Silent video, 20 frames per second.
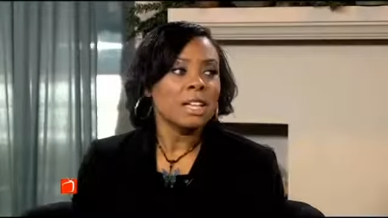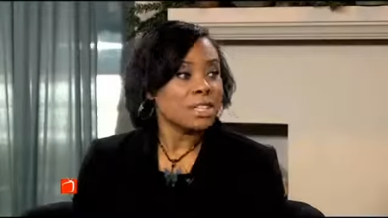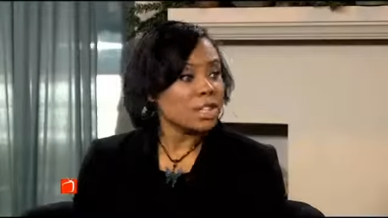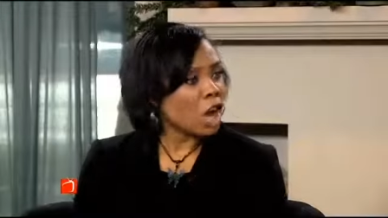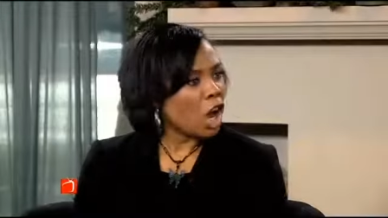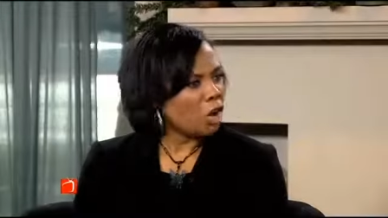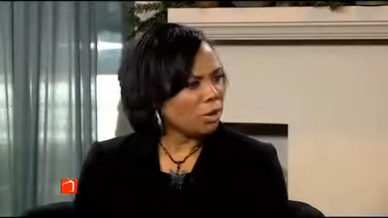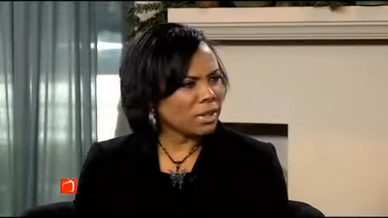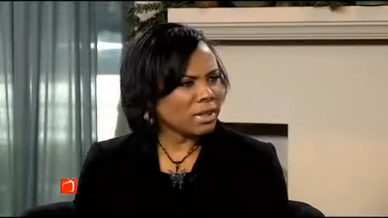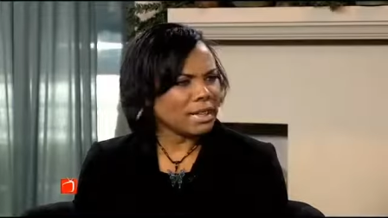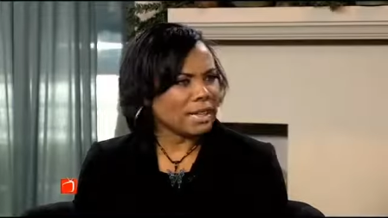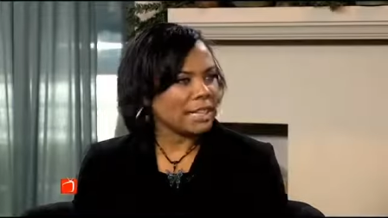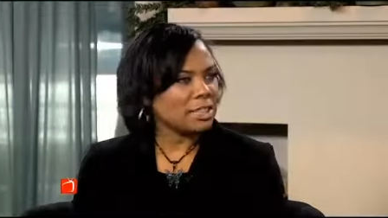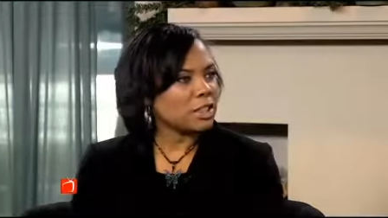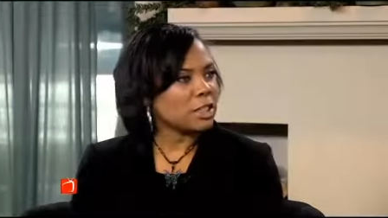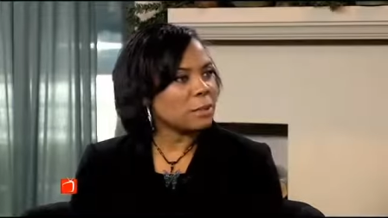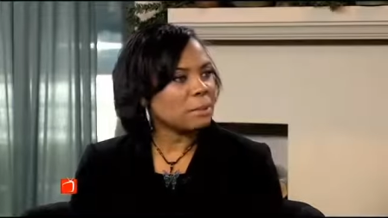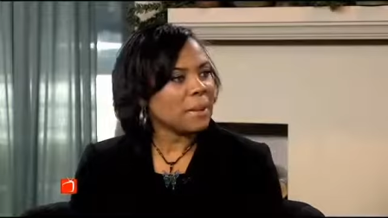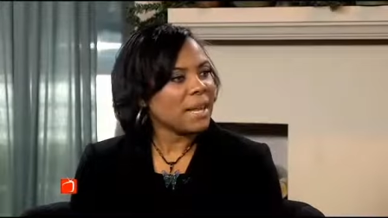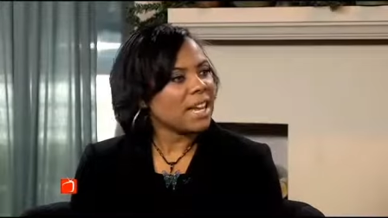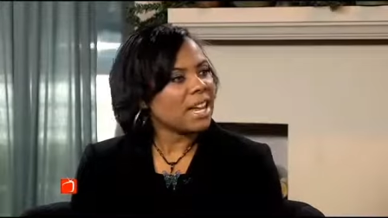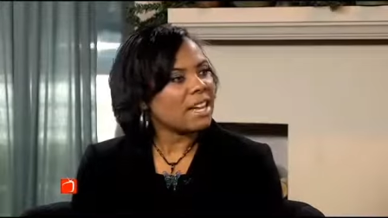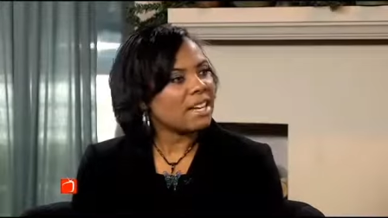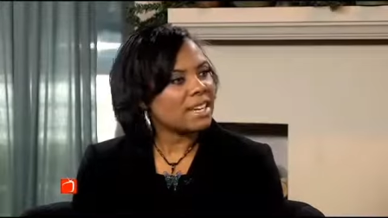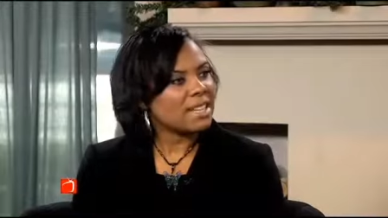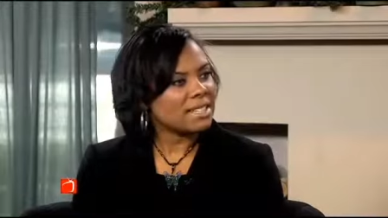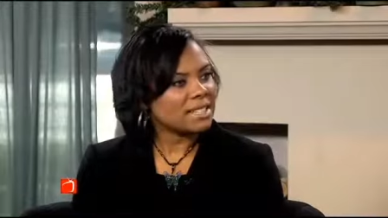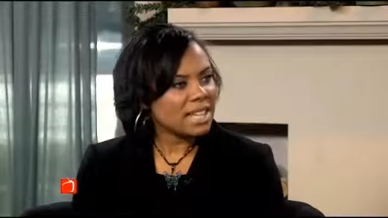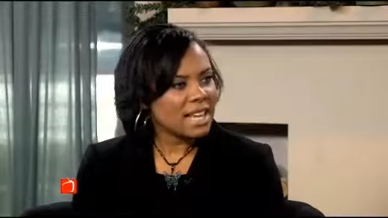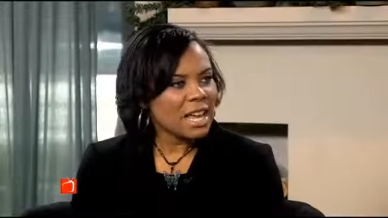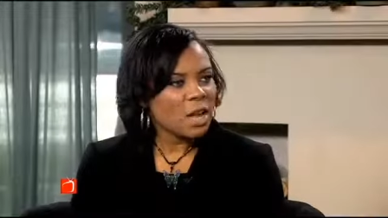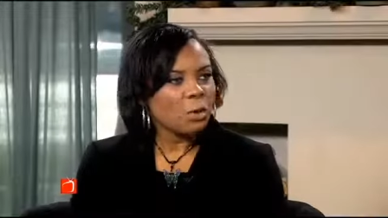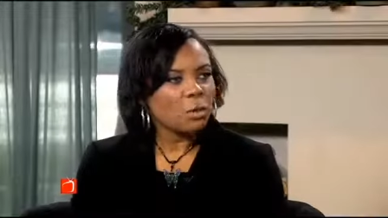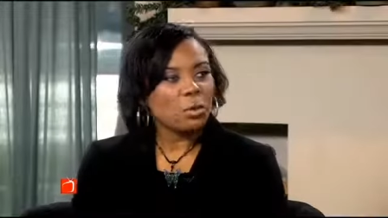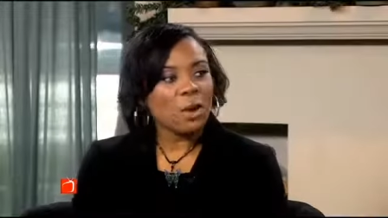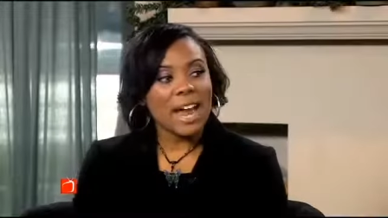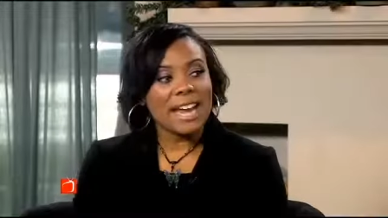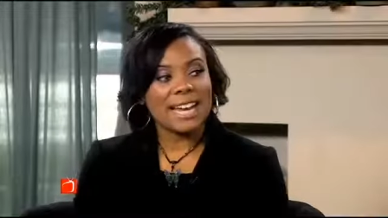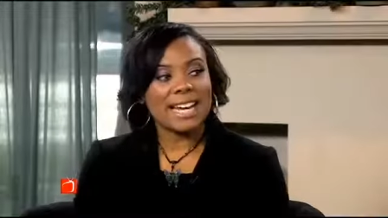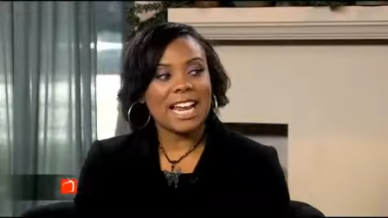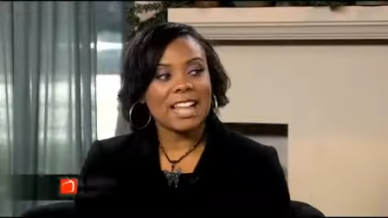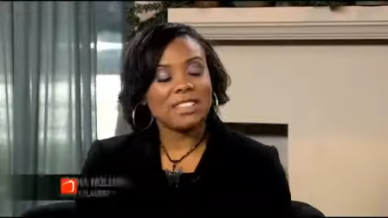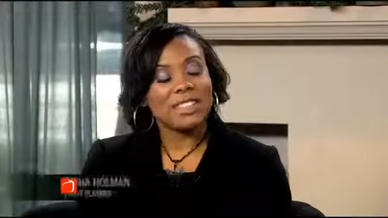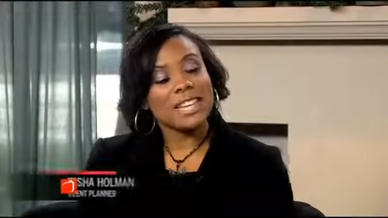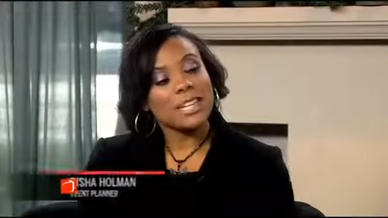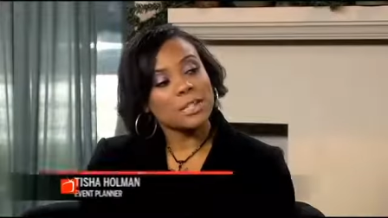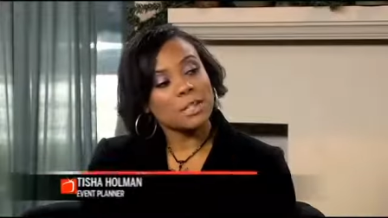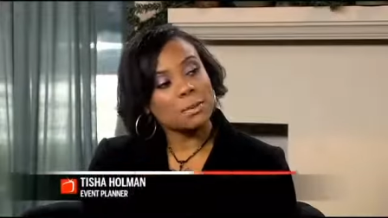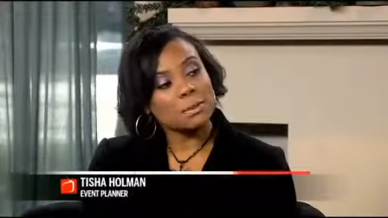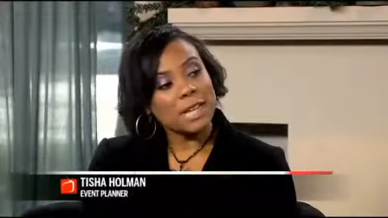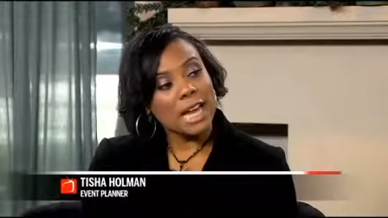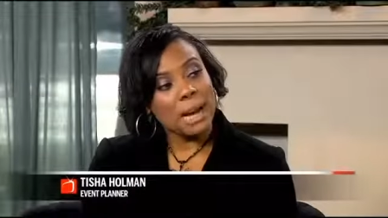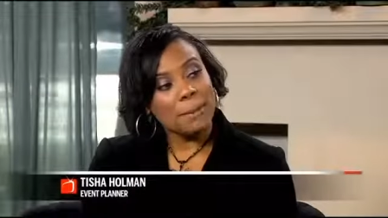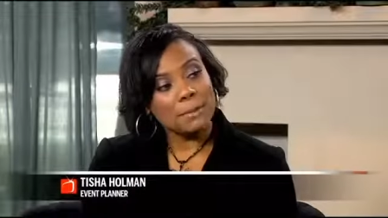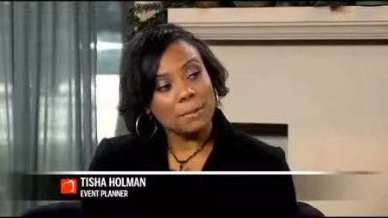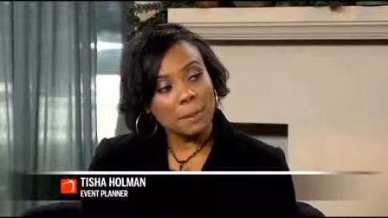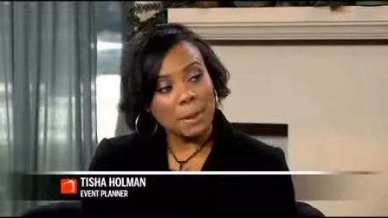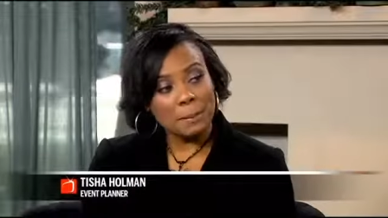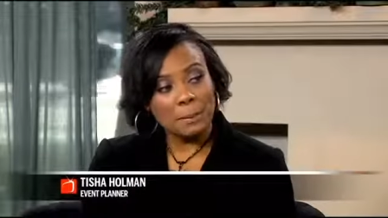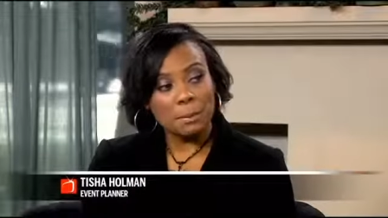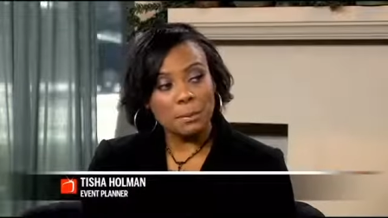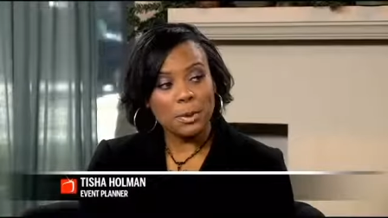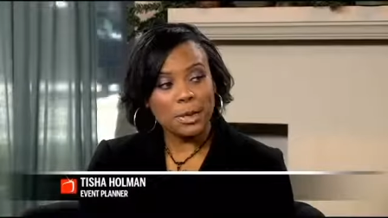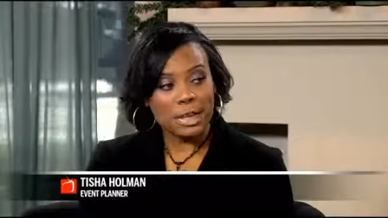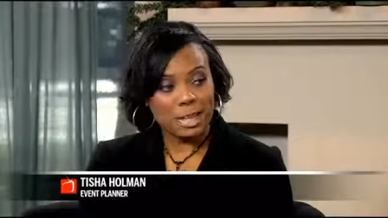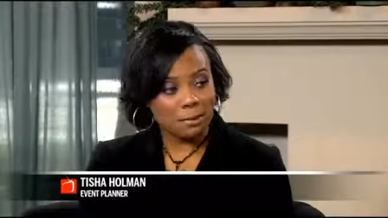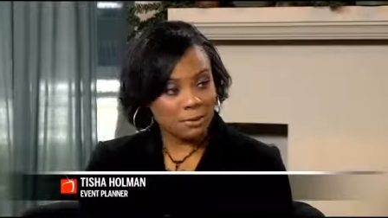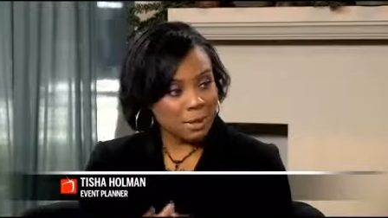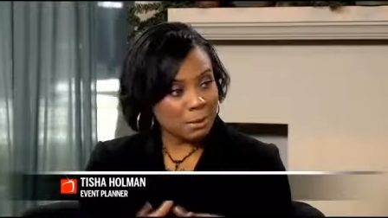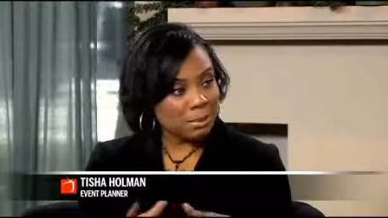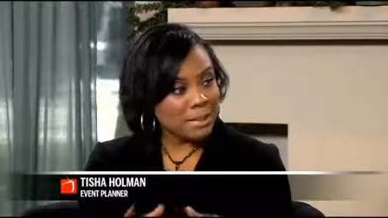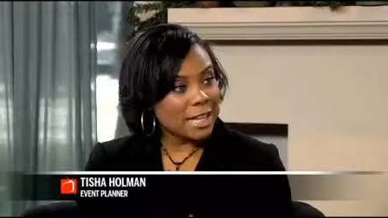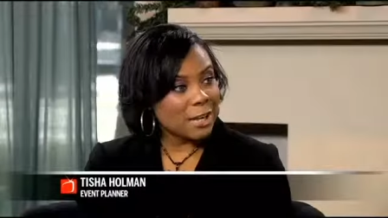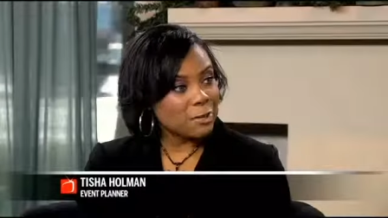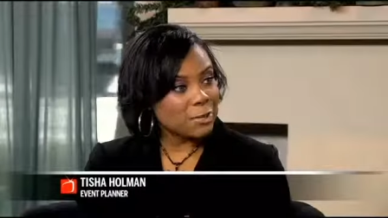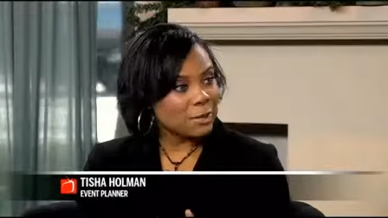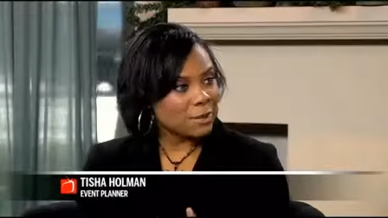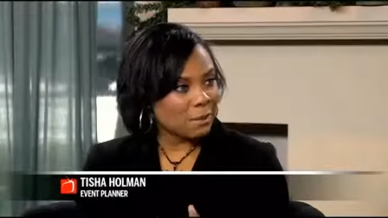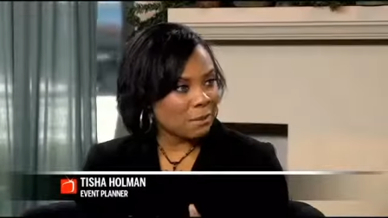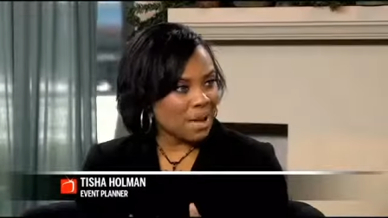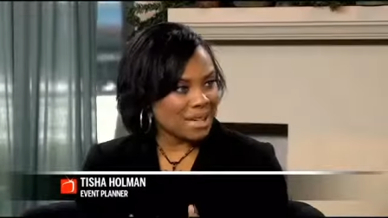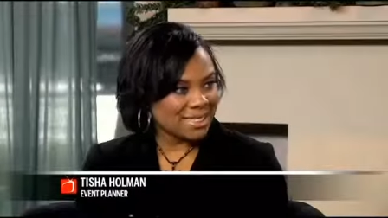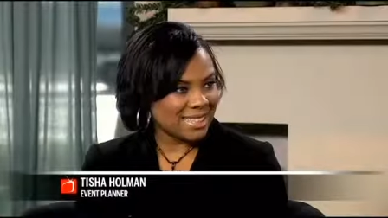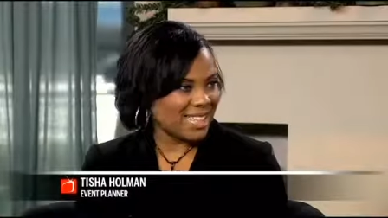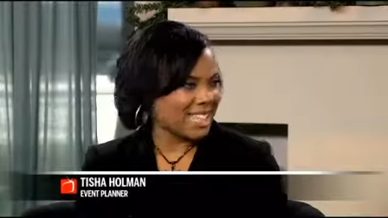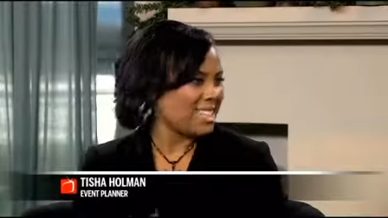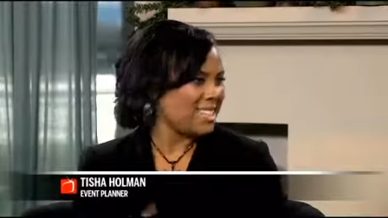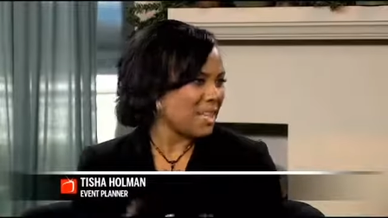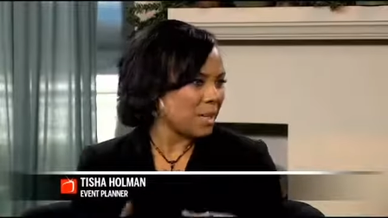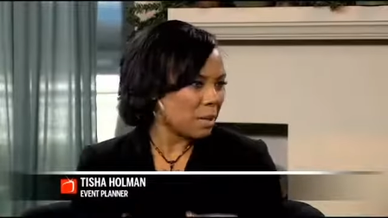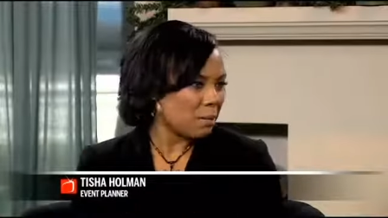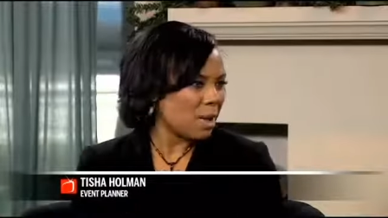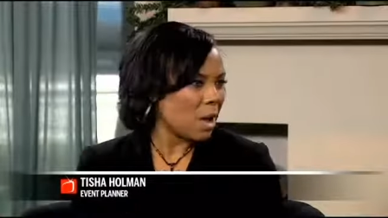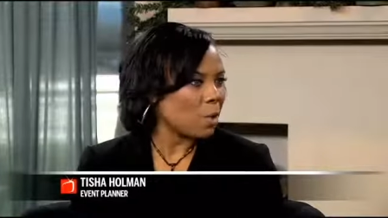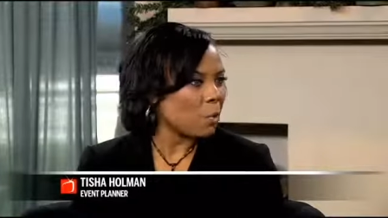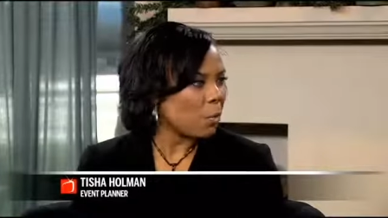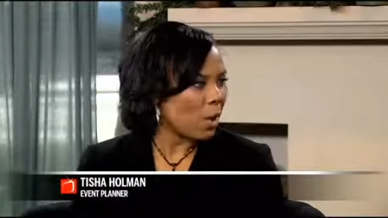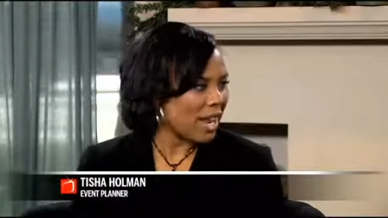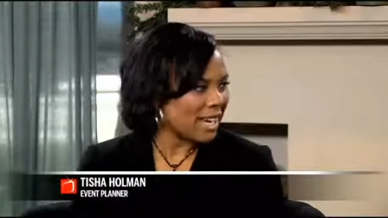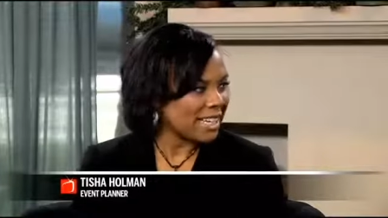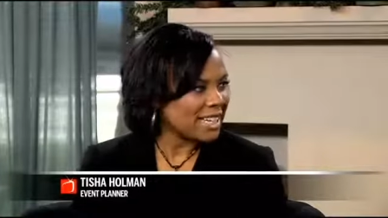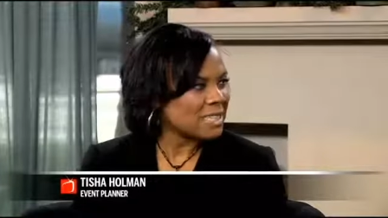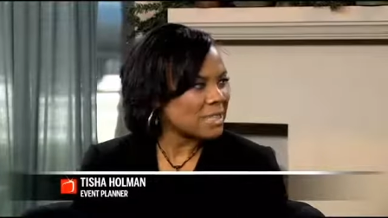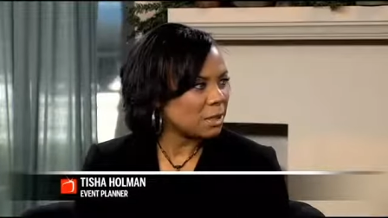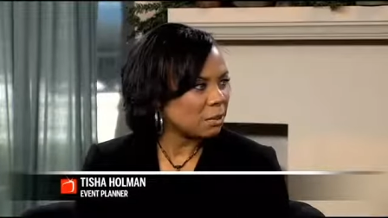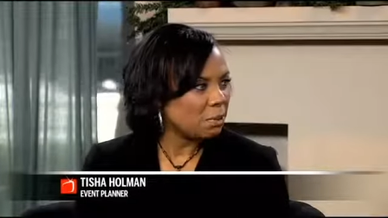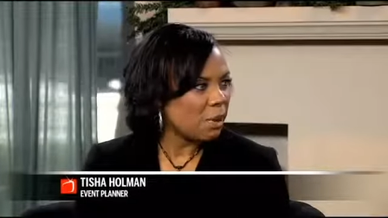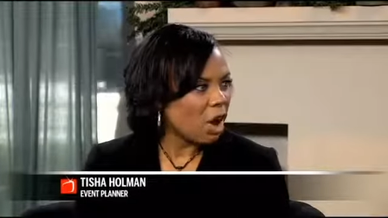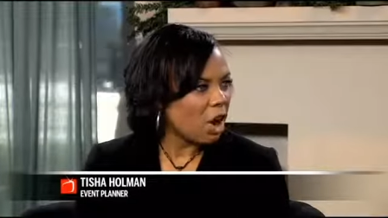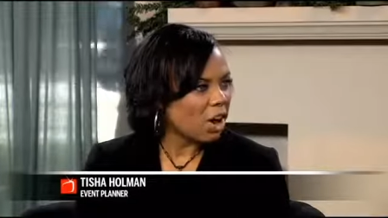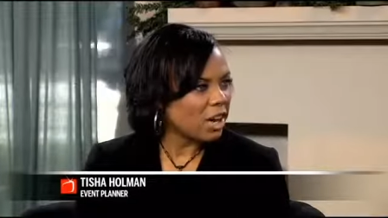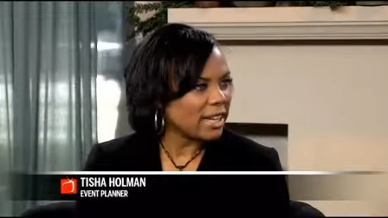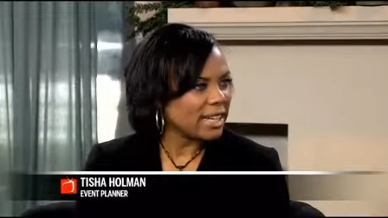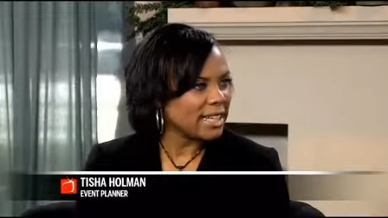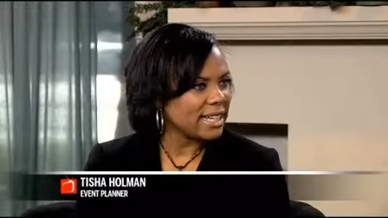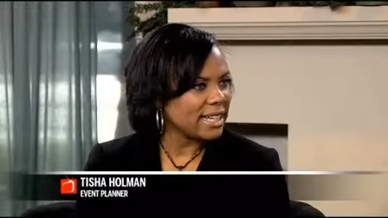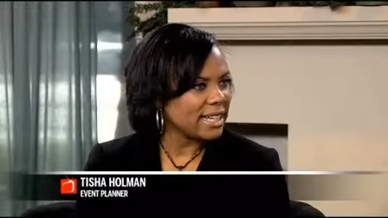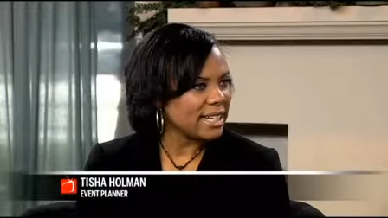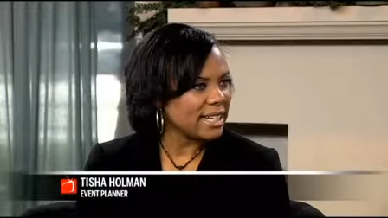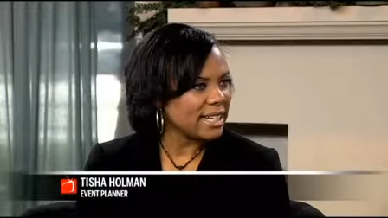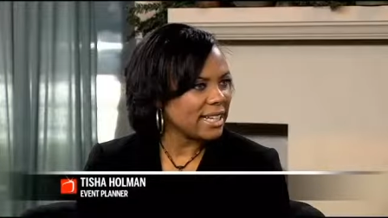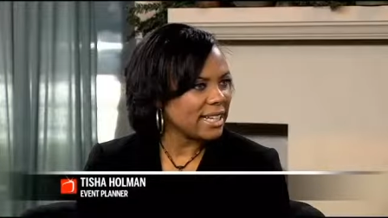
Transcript: Totally, just it because, really right, and I think sometimes people put event planners in the box they just think about weddings mm -hmm. and mm-hmm. parties.